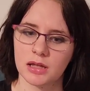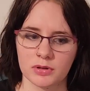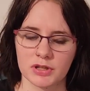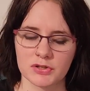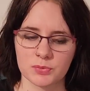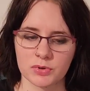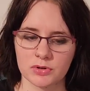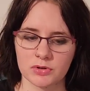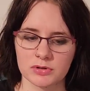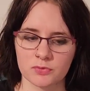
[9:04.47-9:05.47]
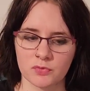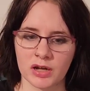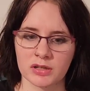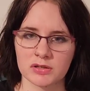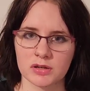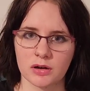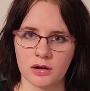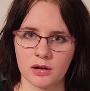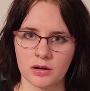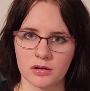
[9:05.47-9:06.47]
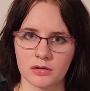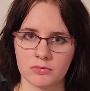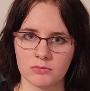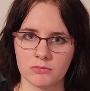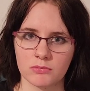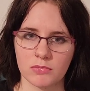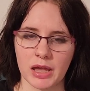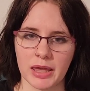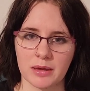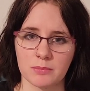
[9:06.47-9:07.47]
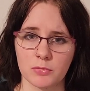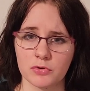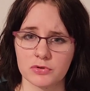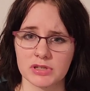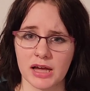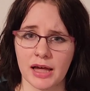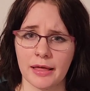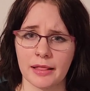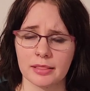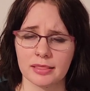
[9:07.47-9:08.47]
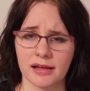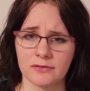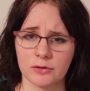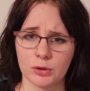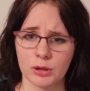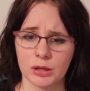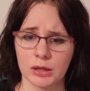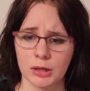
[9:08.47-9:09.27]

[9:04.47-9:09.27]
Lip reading: This world runs on a multi-level